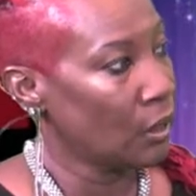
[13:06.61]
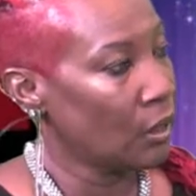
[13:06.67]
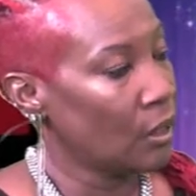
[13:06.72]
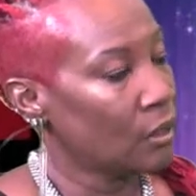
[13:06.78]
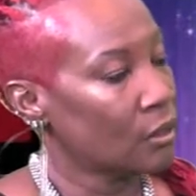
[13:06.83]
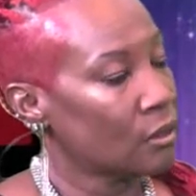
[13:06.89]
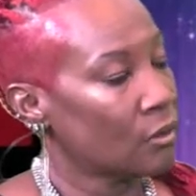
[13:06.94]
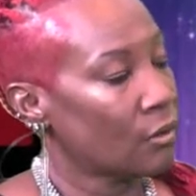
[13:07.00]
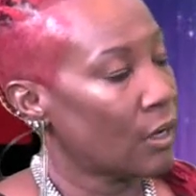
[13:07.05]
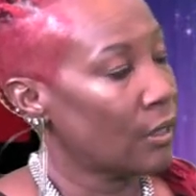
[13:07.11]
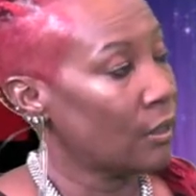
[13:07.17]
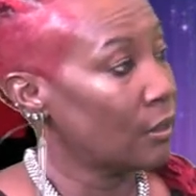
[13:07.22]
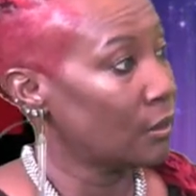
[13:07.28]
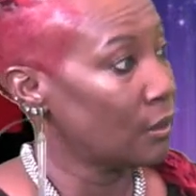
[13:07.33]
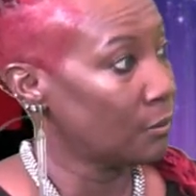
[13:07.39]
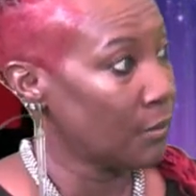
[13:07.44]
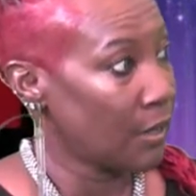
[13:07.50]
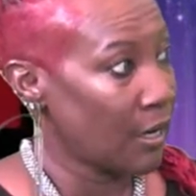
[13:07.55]
And so I
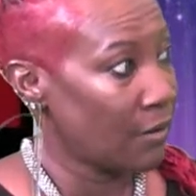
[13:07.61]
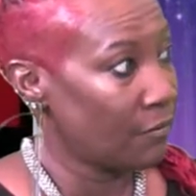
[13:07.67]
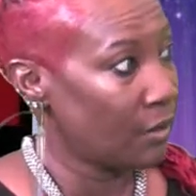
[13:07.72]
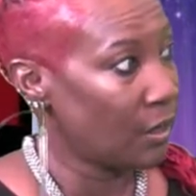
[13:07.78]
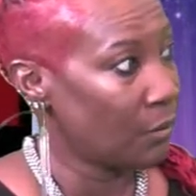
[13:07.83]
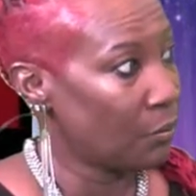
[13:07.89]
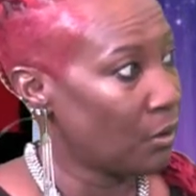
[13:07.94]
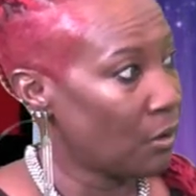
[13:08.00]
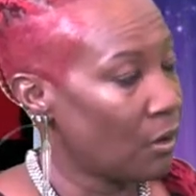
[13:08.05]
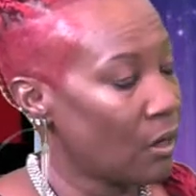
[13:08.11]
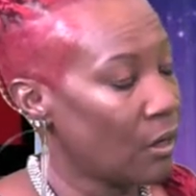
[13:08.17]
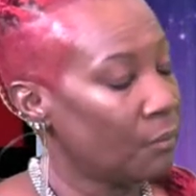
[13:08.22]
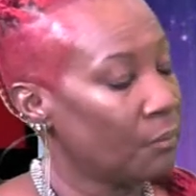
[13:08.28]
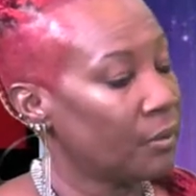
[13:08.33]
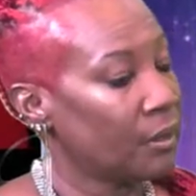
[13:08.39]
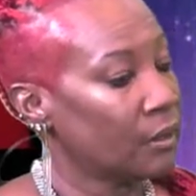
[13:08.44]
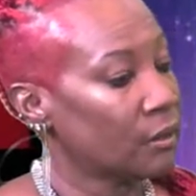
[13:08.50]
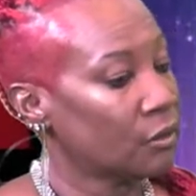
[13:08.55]
let them have that
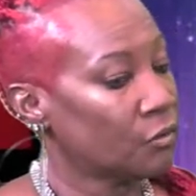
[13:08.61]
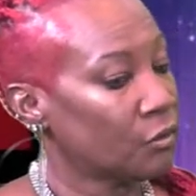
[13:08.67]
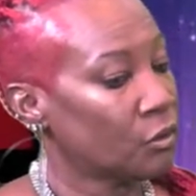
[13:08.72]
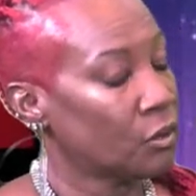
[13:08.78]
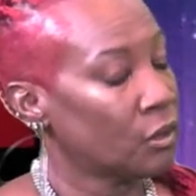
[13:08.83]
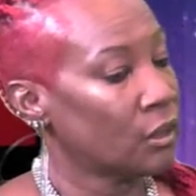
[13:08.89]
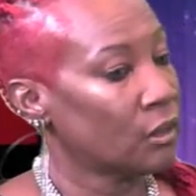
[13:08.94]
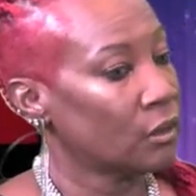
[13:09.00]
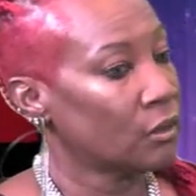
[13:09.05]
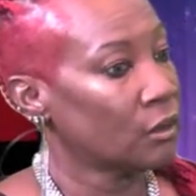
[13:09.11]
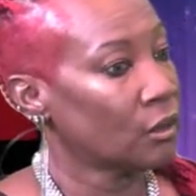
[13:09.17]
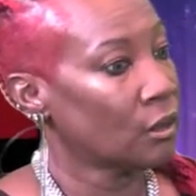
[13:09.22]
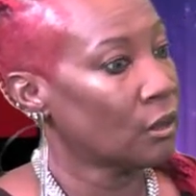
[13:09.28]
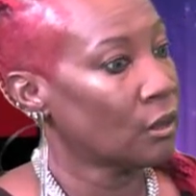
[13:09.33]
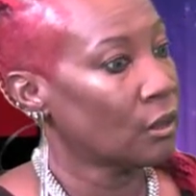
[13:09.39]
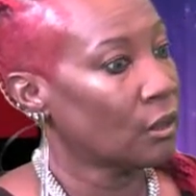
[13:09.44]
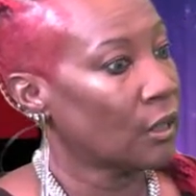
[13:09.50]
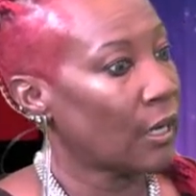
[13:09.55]
part. But as far as
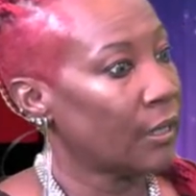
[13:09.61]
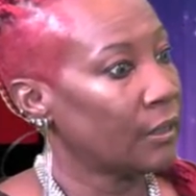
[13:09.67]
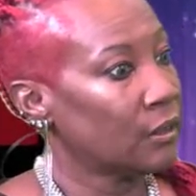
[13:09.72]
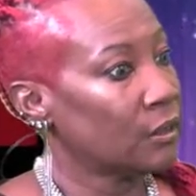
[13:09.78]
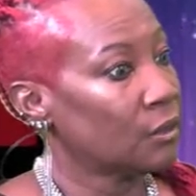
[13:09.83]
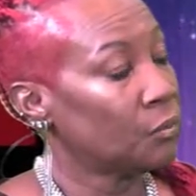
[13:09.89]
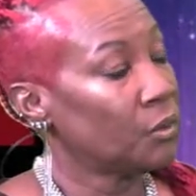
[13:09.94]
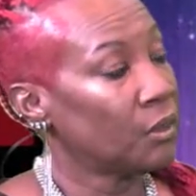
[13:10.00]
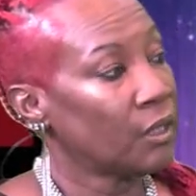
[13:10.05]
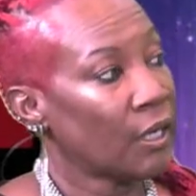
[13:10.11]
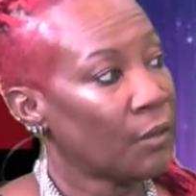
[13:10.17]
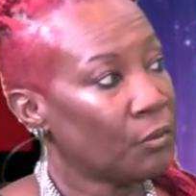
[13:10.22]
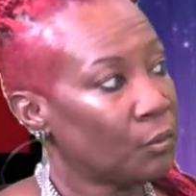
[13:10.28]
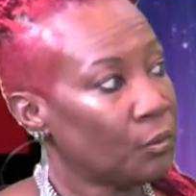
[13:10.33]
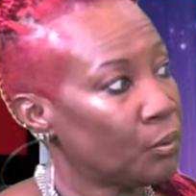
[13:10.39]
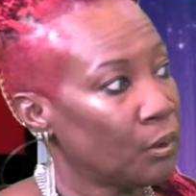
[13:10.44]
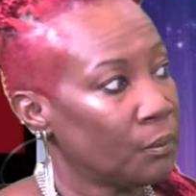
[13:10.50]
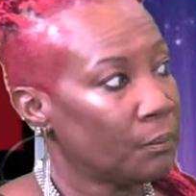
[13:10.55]
like just being
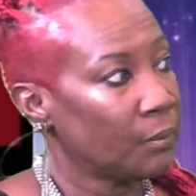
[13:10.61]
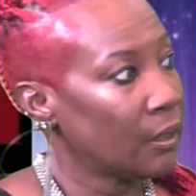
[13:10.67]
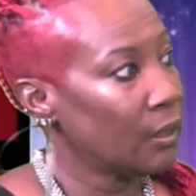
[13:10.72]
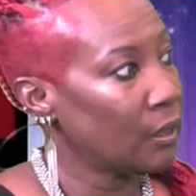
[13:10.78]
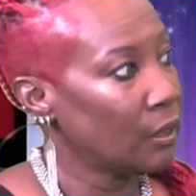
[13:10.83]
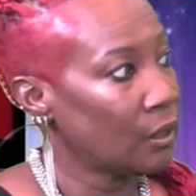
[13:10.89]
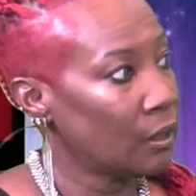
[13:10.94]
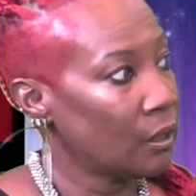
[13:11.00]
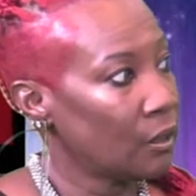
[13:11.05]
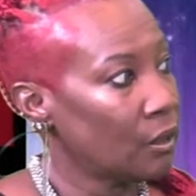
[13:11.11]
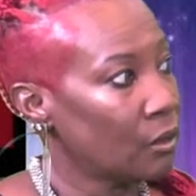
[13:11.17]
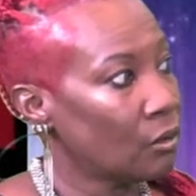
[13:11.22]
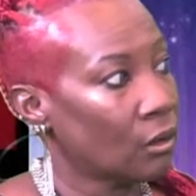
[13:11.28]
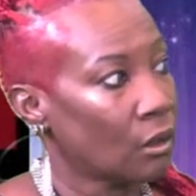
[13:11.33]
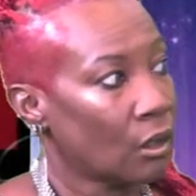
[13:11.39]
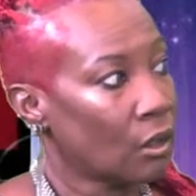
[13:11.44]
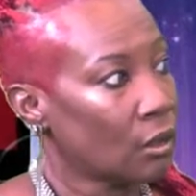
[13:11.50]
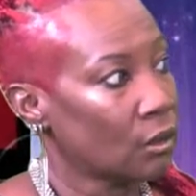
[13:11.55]
able to put money in there or
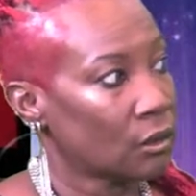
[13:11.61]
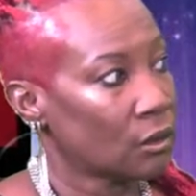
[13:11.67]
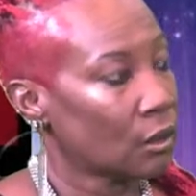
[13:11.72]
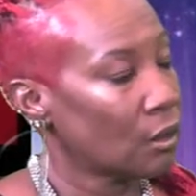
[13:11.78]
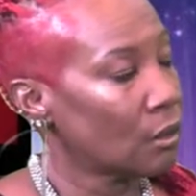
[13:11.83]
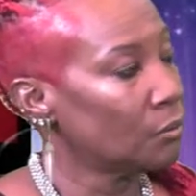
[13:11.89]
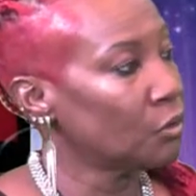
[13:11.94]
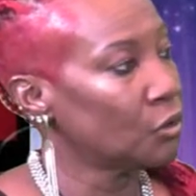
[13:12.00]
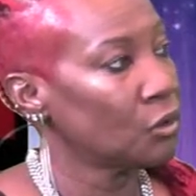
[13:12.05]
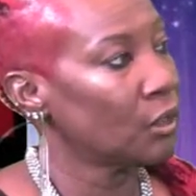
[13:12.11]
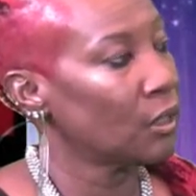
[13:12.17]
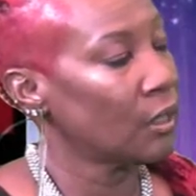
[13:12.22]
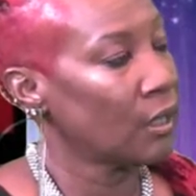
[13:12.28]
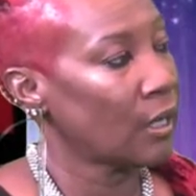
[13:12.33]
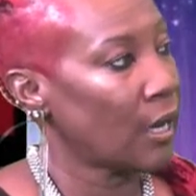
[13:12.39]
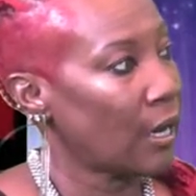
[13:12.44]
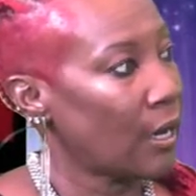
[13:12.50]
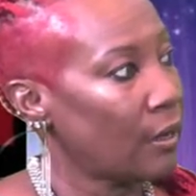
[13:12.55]
large sums, you
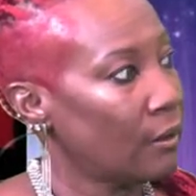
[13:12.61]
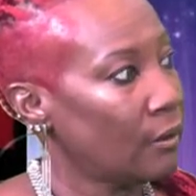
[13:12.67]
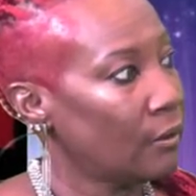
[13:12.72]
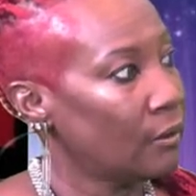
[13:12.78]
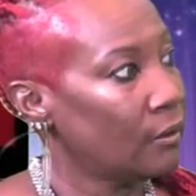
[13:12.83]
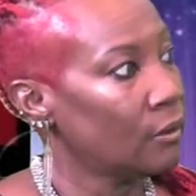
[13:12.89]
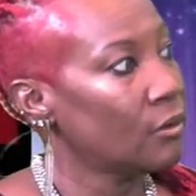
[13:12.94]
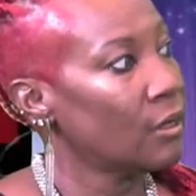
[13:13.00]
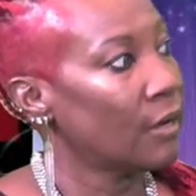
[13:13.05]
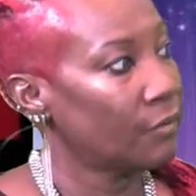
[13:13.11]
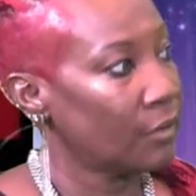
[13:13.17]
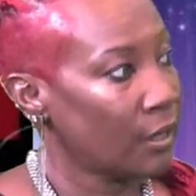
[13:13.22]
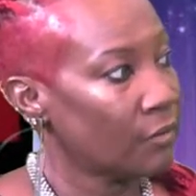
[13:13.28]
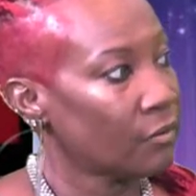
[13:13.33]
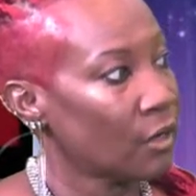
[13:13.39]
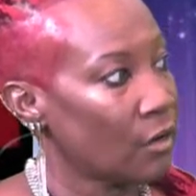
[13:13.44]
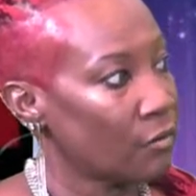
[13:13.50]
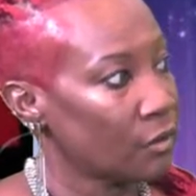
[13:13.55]
cannot. You have to
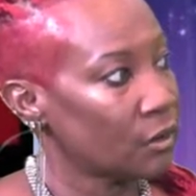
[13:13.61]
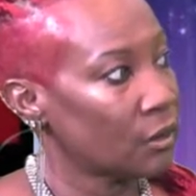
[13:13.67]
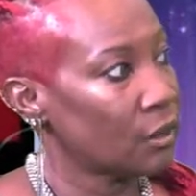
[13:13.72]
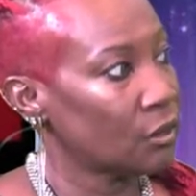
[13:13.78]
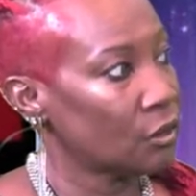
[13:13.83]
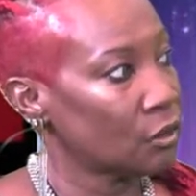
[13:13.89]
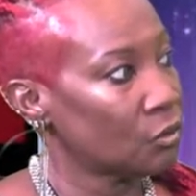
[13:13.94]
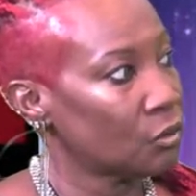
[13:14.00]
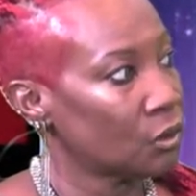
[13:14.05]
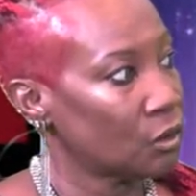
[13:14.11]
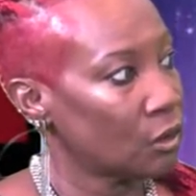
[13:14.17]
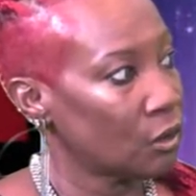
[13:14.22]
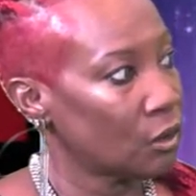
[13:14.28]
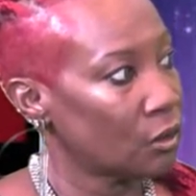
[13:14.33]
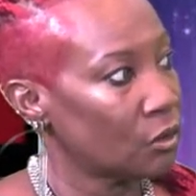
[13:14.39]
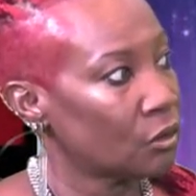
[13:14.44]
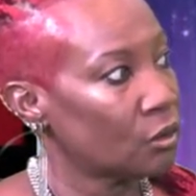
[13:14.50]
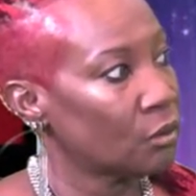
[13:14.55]
have conversations with your
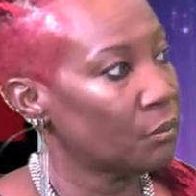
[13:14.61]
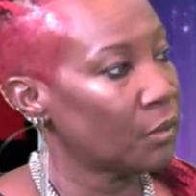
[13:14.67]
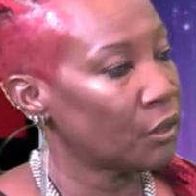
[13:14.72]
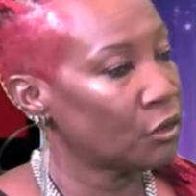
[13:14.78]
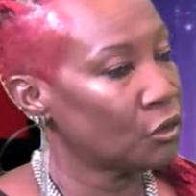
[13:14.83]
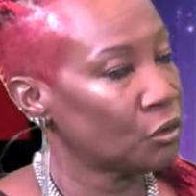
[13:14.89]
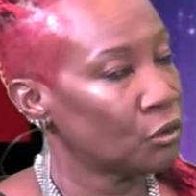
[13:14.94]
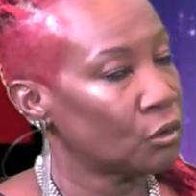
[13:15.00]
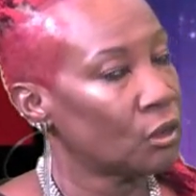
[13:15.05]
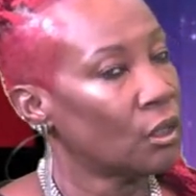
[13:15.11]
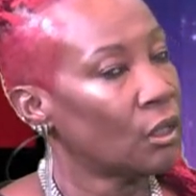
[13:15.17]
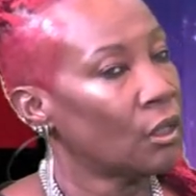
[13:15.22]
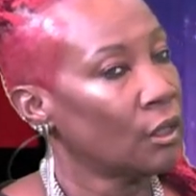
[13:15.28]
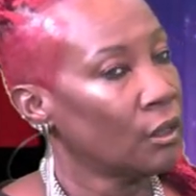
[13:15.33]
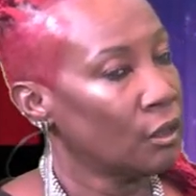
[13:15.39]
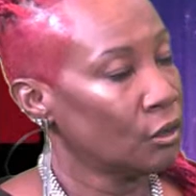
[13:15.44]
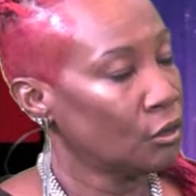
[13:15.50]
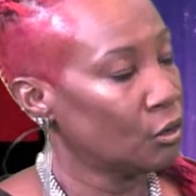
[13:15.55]
lender to make sure
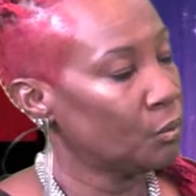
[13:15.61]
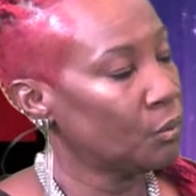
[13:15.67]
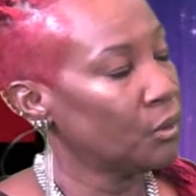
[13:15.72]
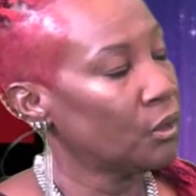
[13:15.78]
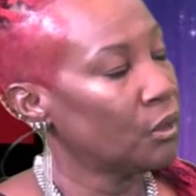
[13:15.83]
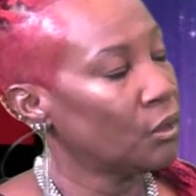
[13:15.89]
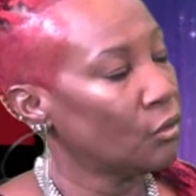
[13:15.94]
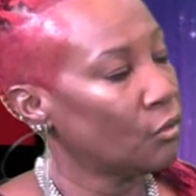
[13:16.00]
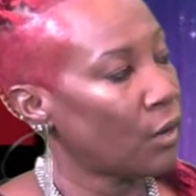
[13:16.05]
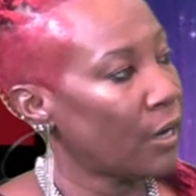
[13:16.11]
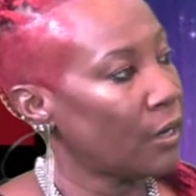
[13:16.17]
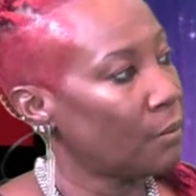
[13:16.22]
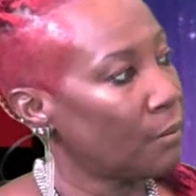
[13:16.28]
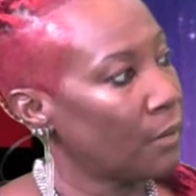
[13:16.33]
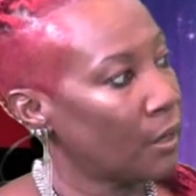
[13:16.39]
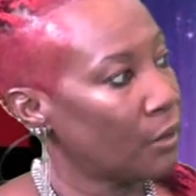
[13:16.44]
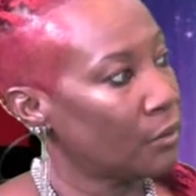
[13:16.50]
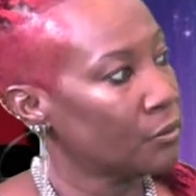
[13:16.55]
that you're putting in the right
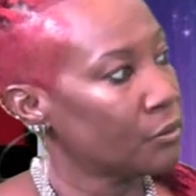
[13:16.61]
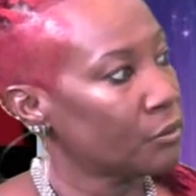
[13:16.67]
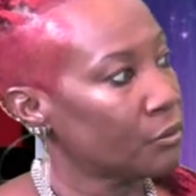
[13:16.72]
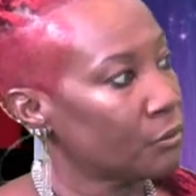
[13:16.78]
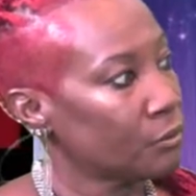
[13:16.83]
amounts.